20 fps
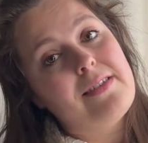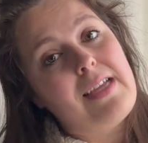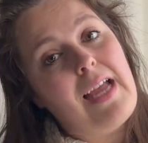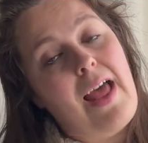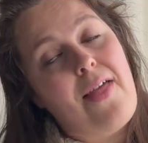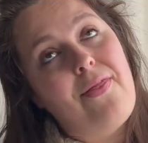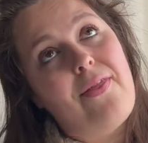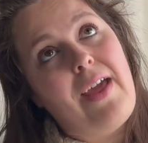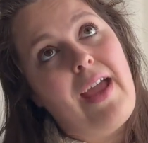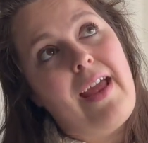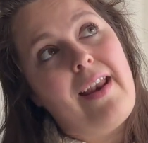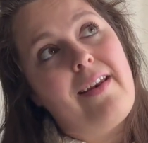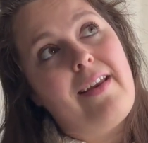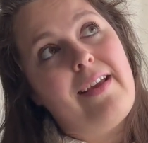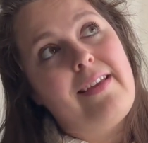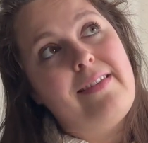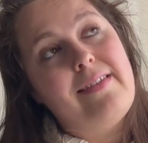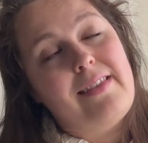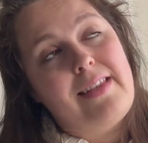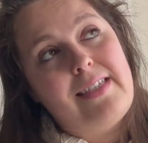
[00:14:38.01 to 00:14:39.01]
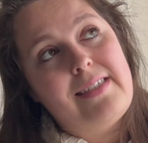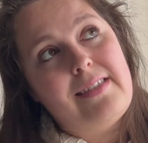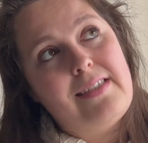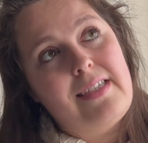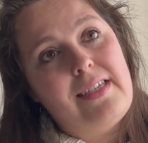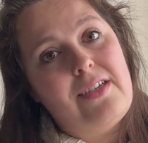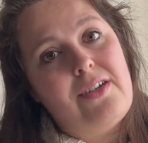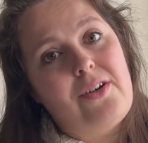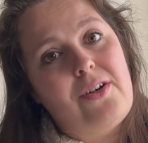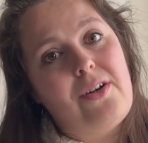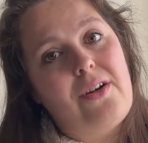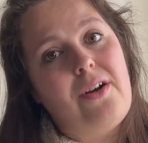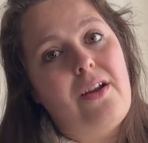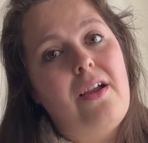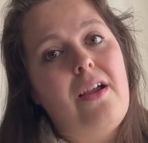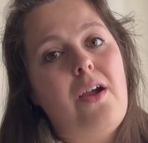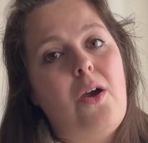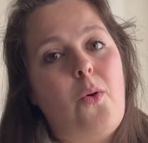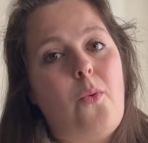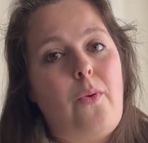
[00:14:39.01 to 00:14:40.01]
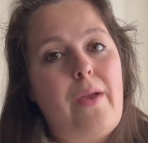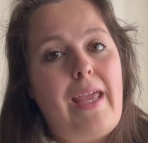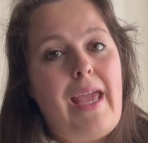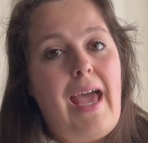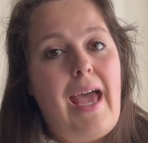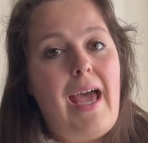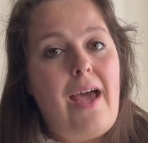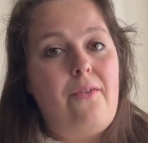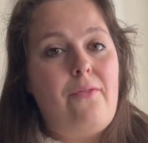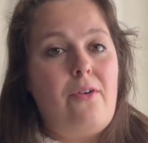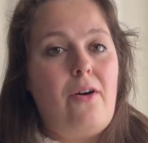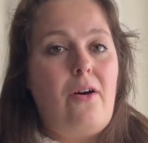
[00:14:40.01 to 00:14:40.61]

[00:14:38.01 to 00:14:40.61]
And then this year we have